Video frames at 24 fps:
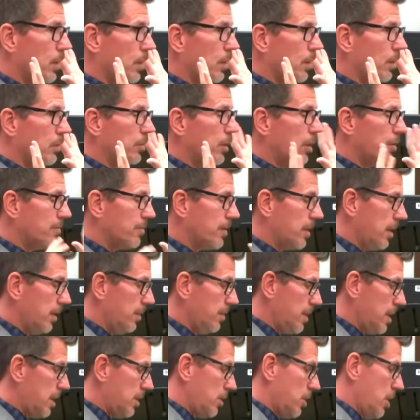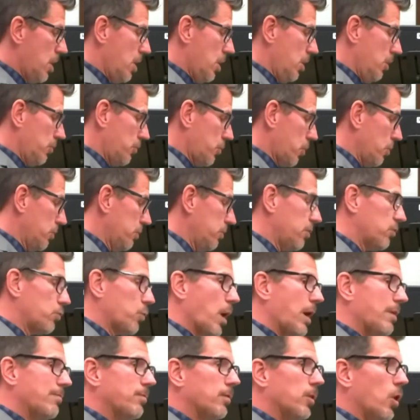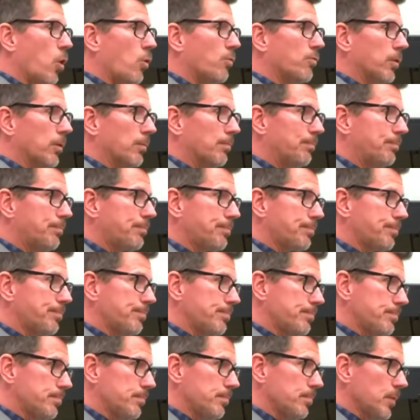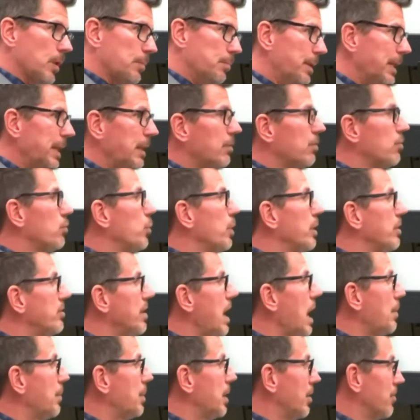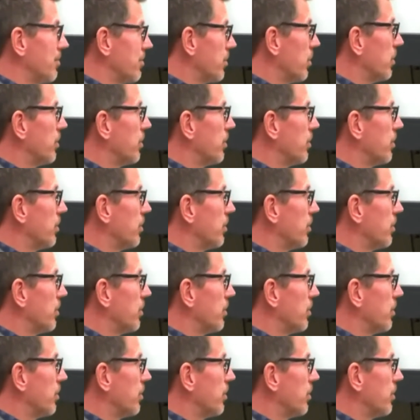The defendant then turns his rifle over, begins to examine it for a